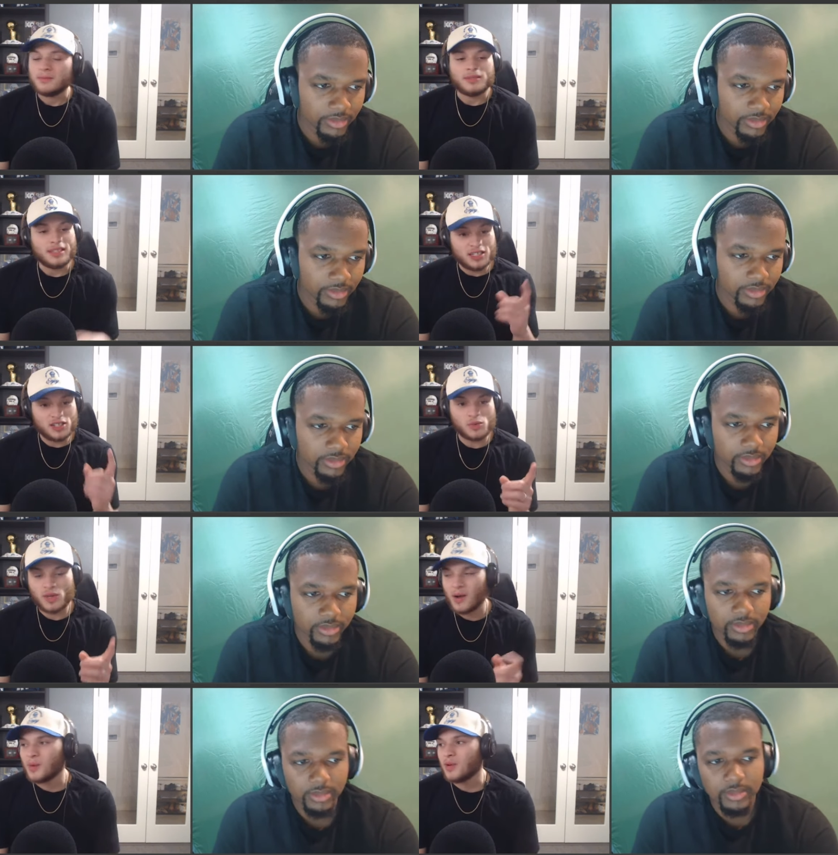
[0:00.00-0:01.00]
Speaker 1: This is
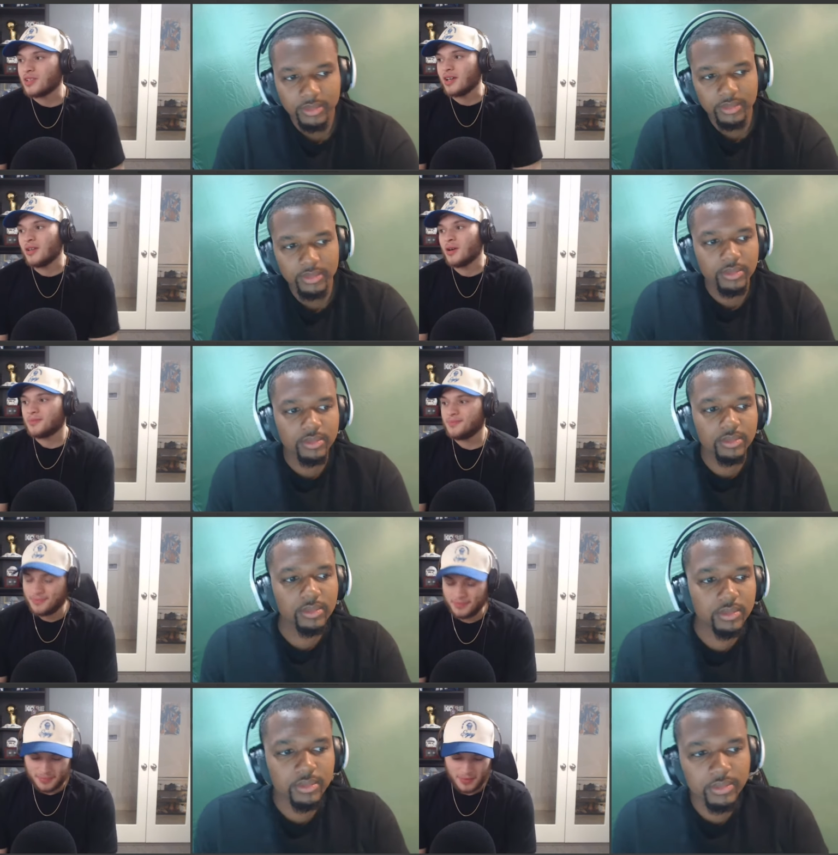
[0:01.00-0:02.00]
what I will say though.
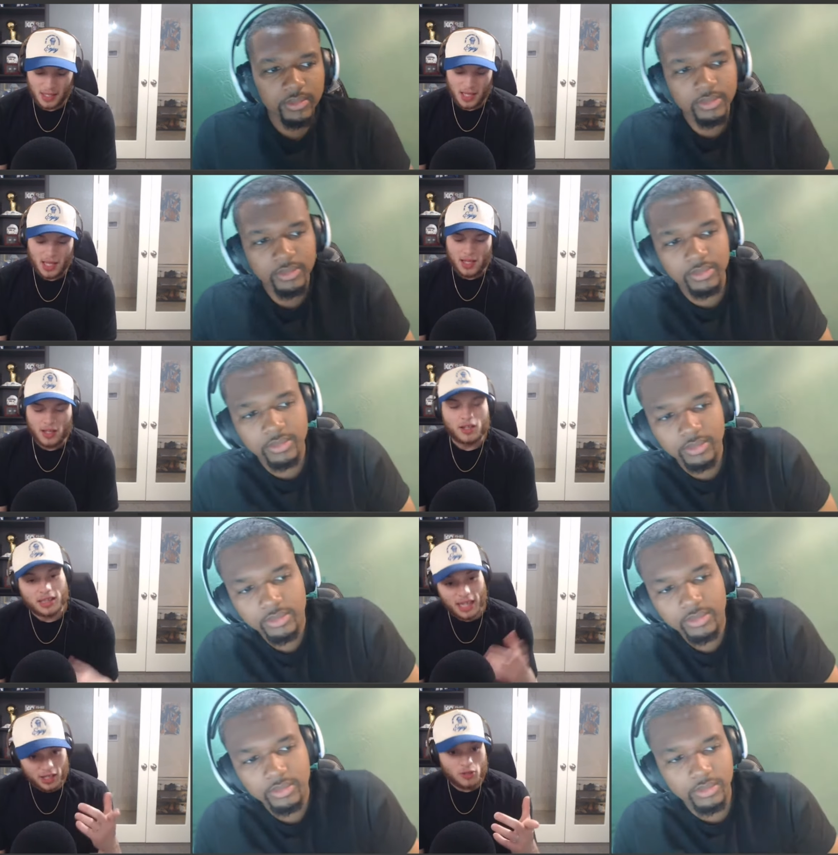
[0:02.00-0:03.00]

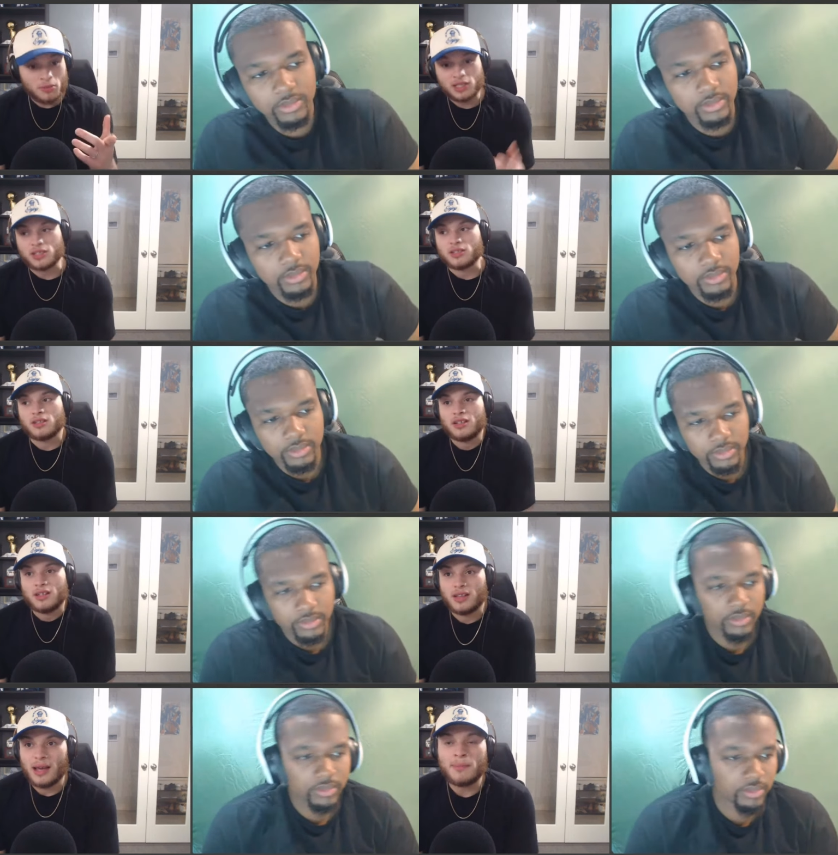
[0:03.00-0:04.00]
Like you mentioned,
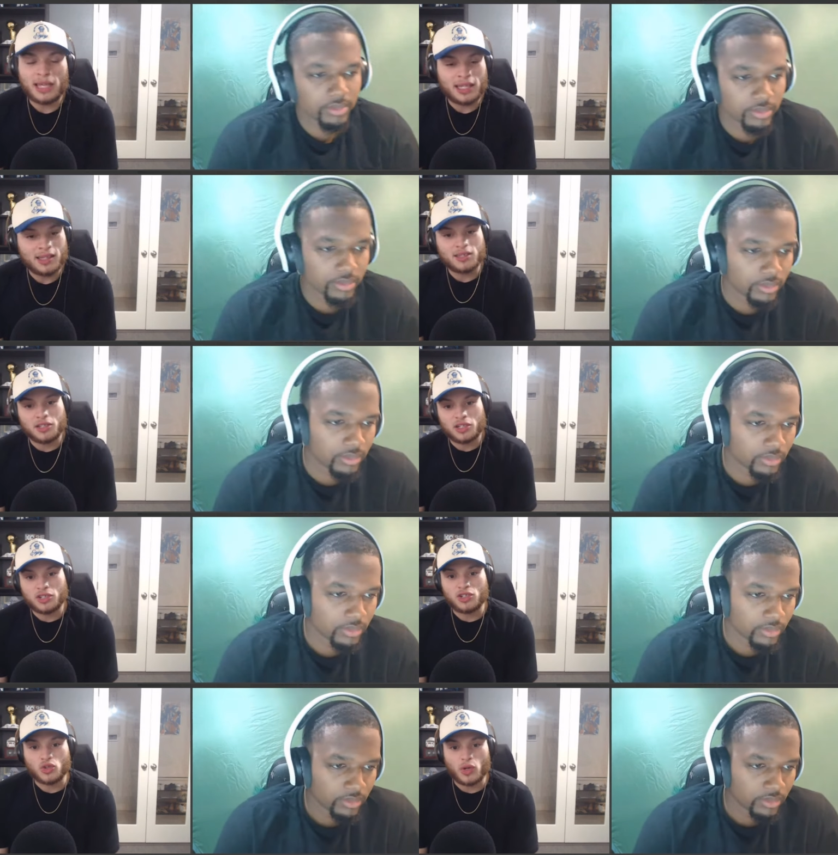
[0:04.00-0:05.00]
them making the
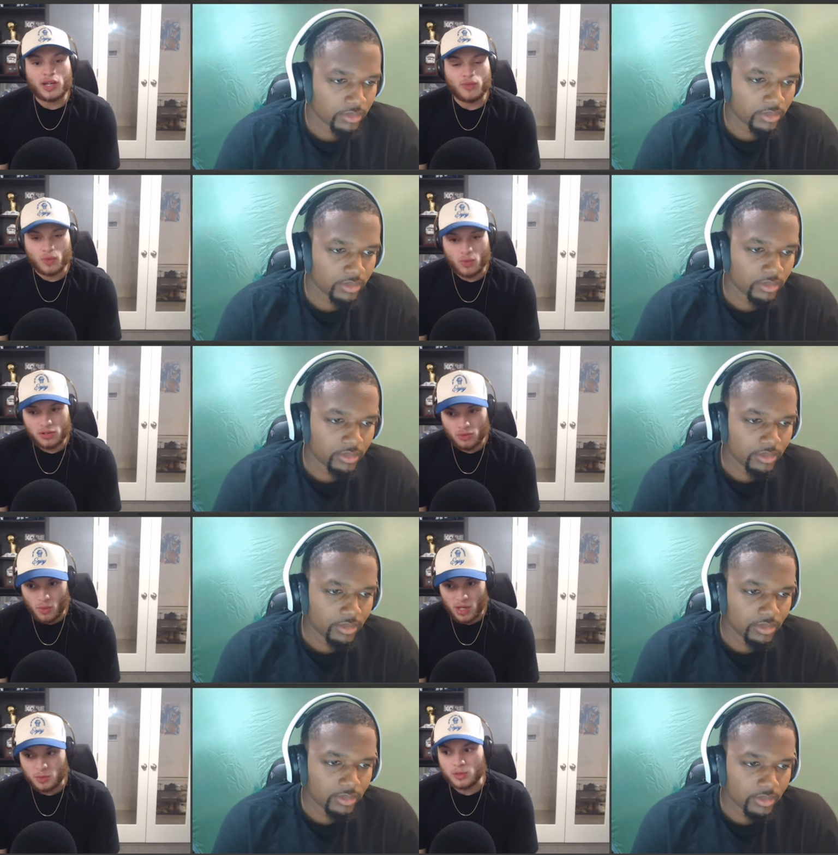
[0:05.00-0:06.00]
decision to trade for Russell
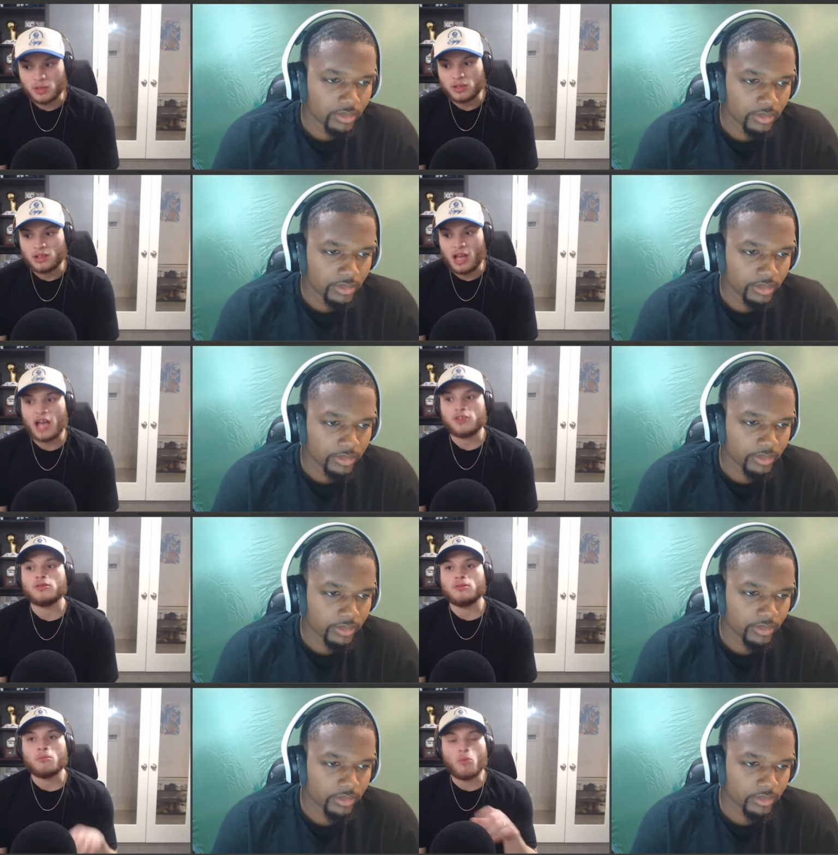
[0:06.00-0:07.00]
Westbrook has
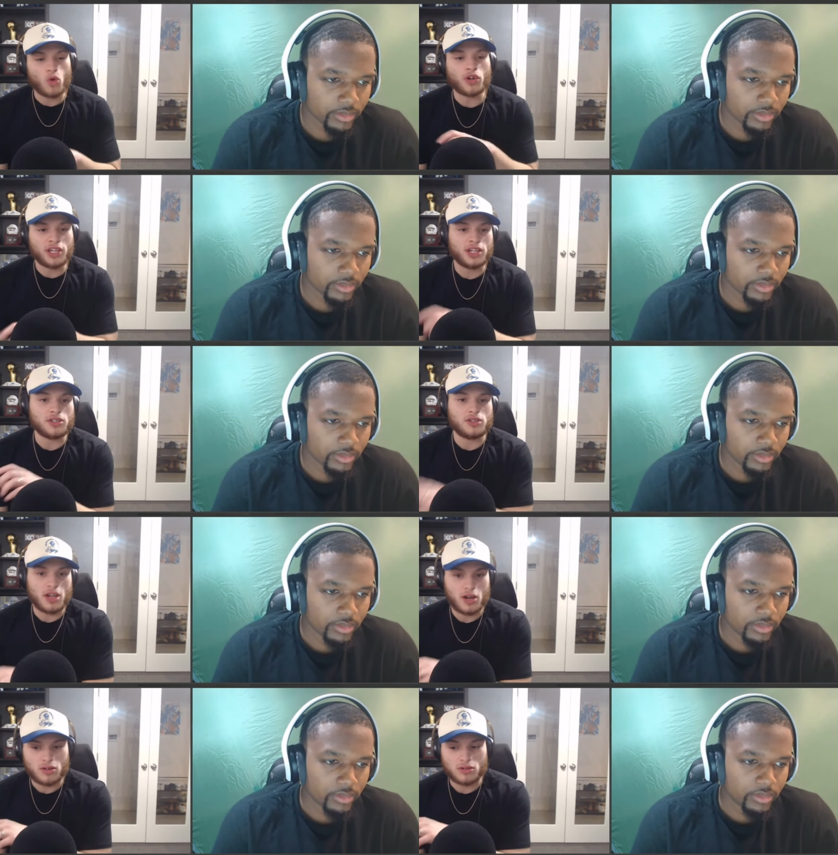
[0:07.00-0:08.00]
mortgaged
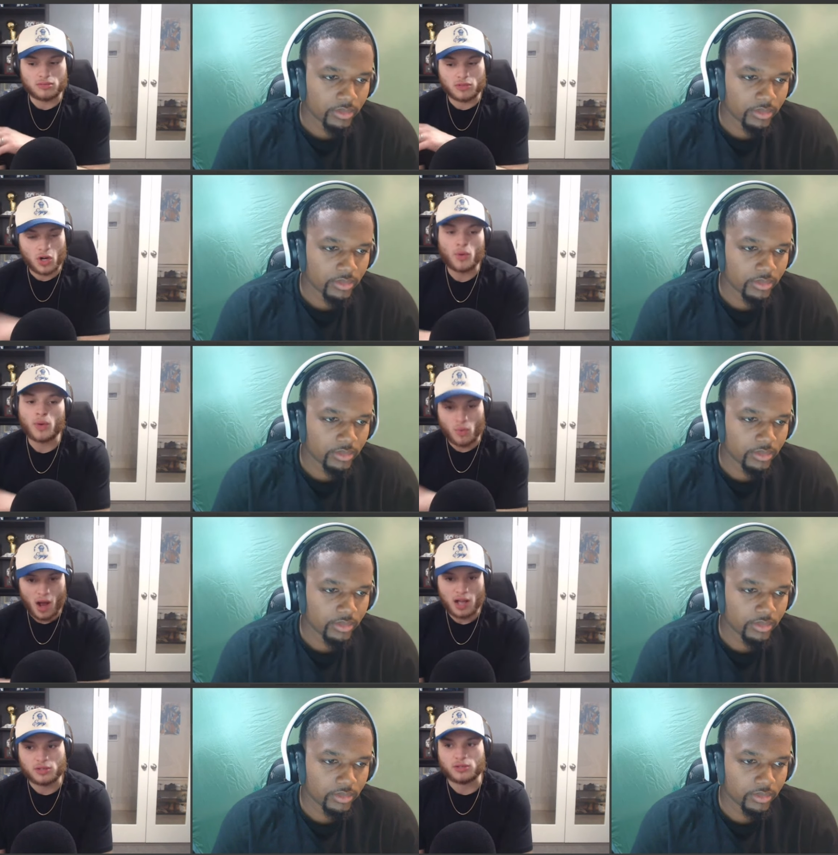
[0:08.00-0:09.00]
their current
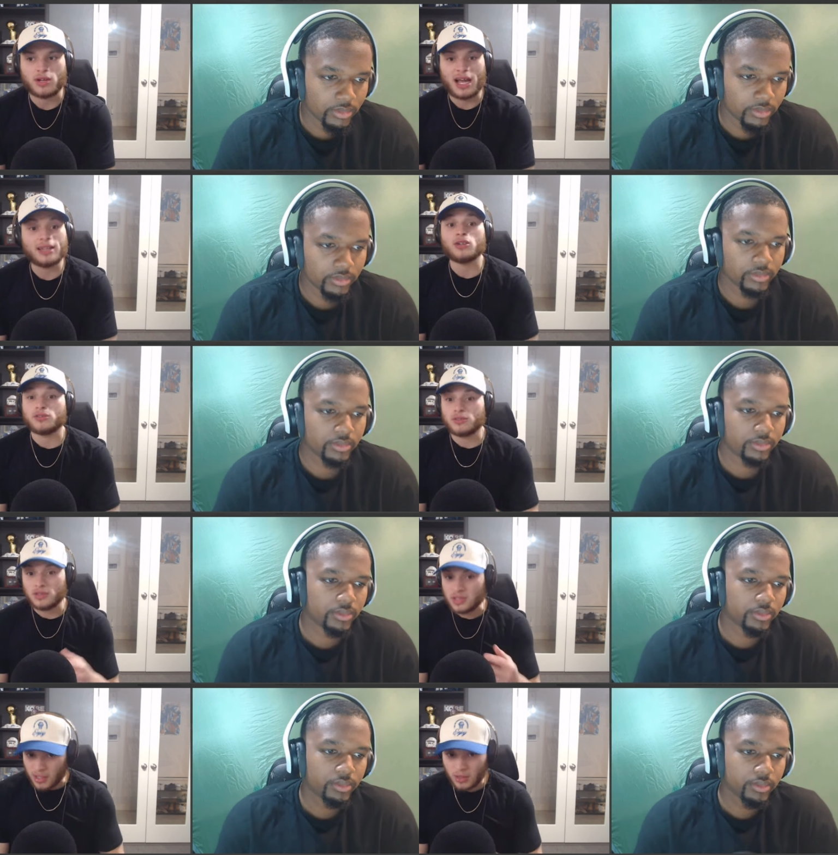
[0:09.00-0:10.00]
roster and they're
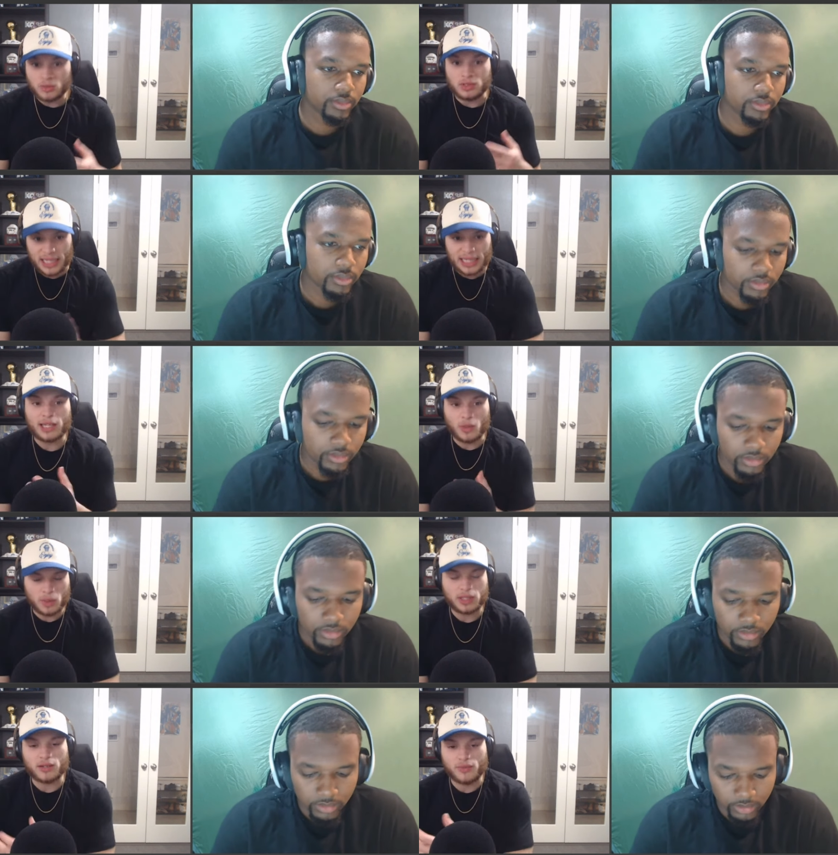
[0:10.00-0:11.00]
still dealing
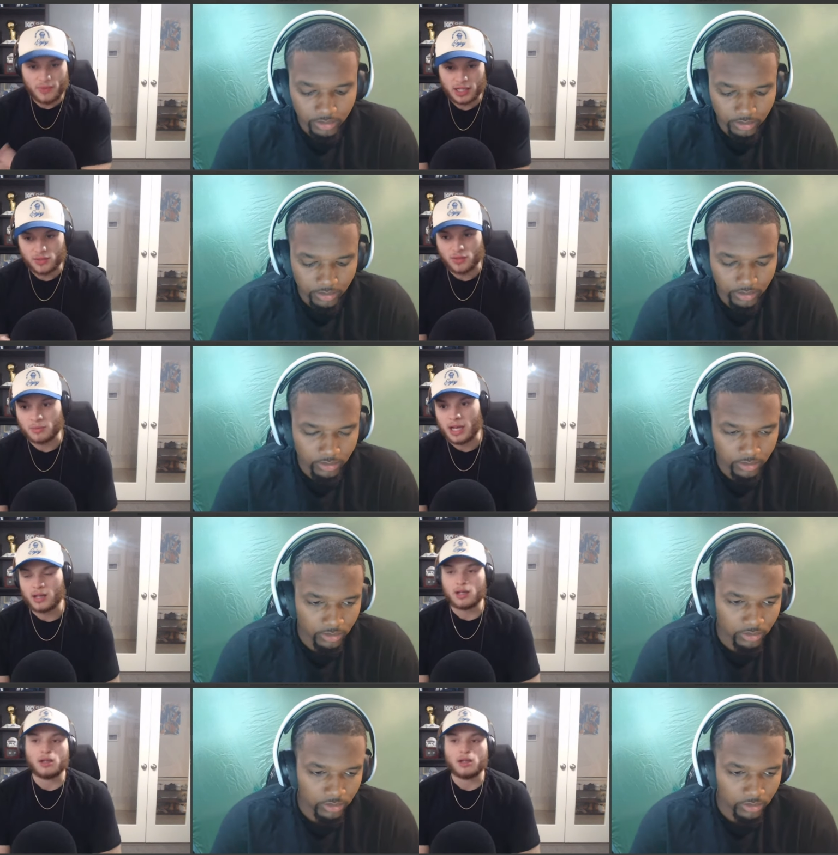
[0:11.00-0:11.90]
with the effects from that.